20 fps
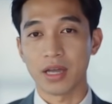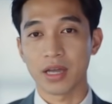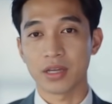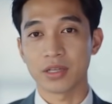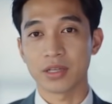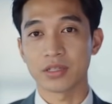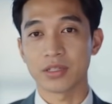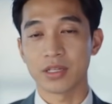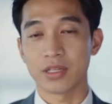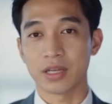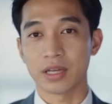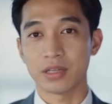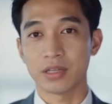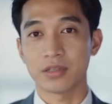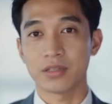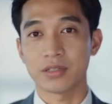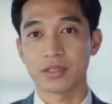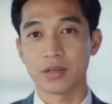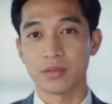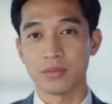Here's the
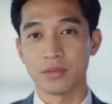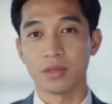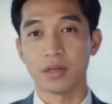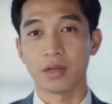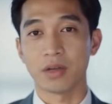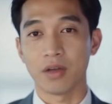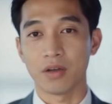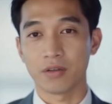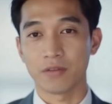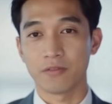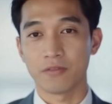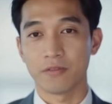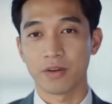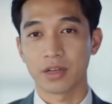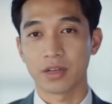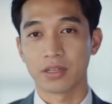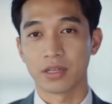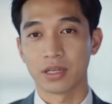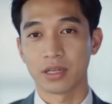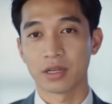hidden villain.
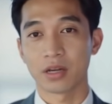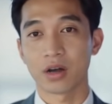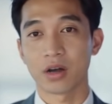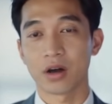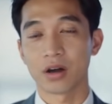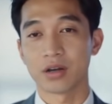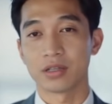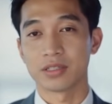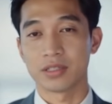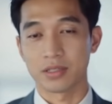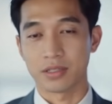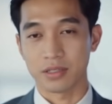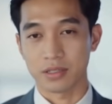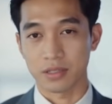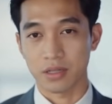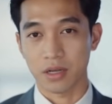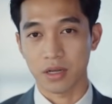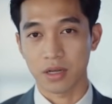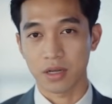Funding costs.